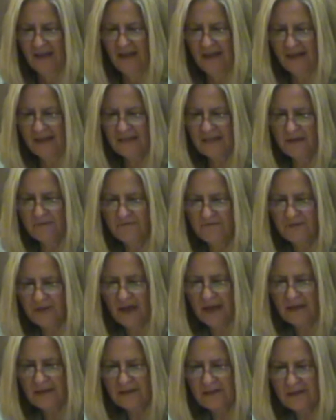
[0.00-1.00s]
He has a
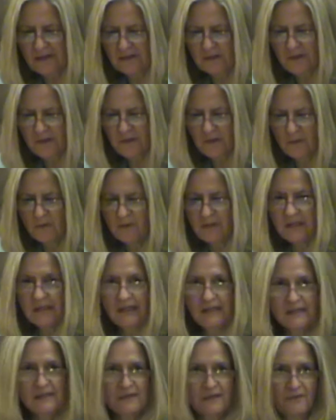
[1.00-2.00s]
finely tuned
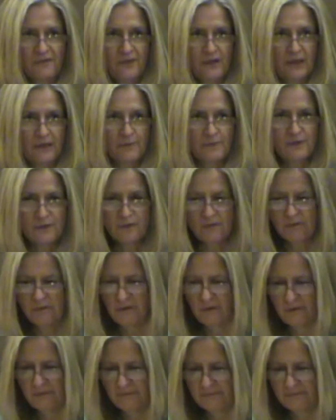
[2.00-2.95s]
sense of the absurd.